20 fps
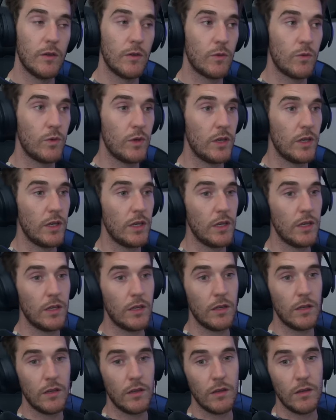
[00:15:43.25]
We,
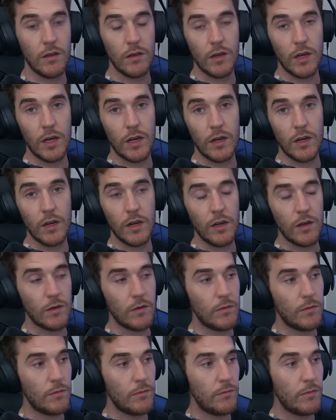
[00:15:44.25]
I don't know,
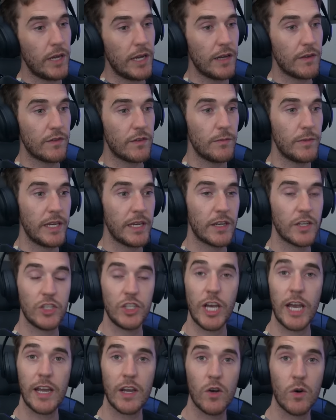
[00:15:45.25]
may have to make a
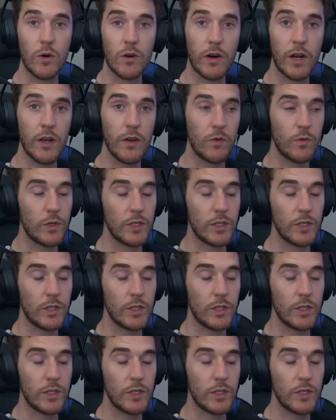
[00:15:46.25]
jet go around,